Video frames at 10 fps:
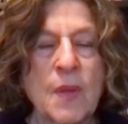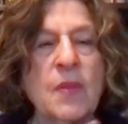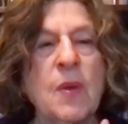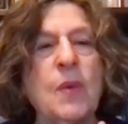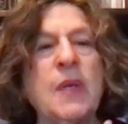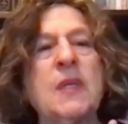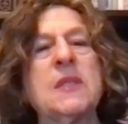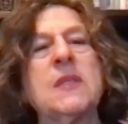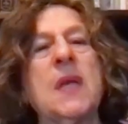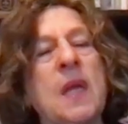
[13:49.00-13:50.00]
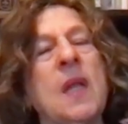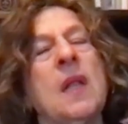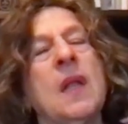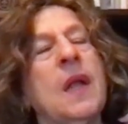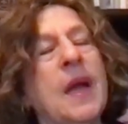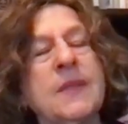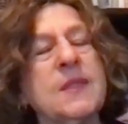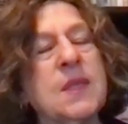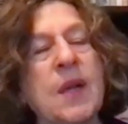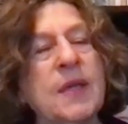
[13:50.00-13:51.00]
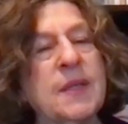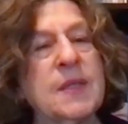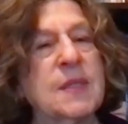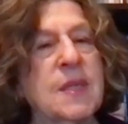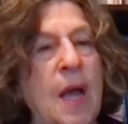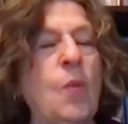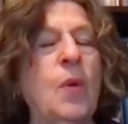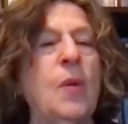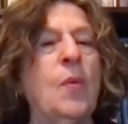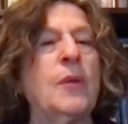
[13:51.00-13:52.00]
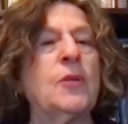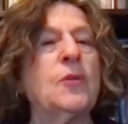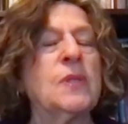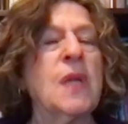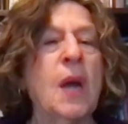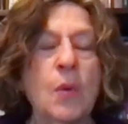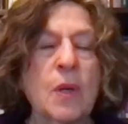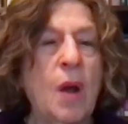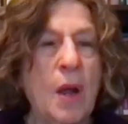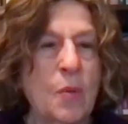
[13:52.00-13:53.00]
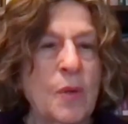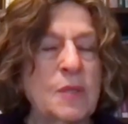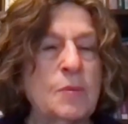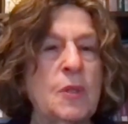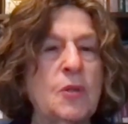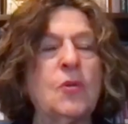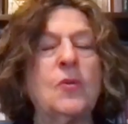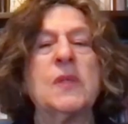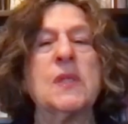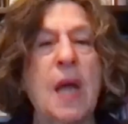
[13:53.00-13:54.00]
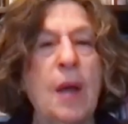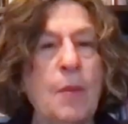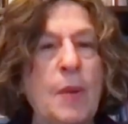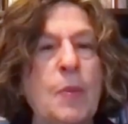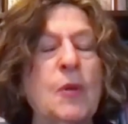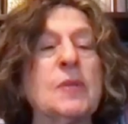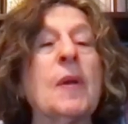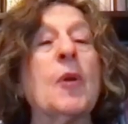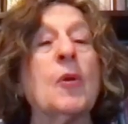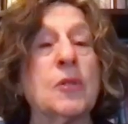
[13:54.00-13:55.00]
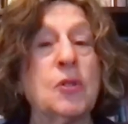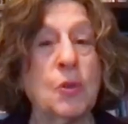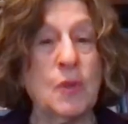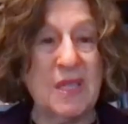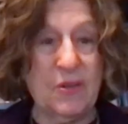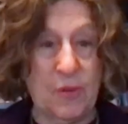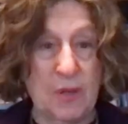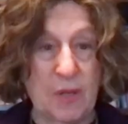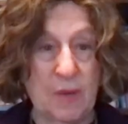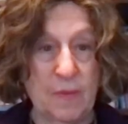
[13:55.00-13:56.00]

That we can say, I decided this is not what I want to do. This is not what God wants me to do. This is not my person. I'm going to do it differently.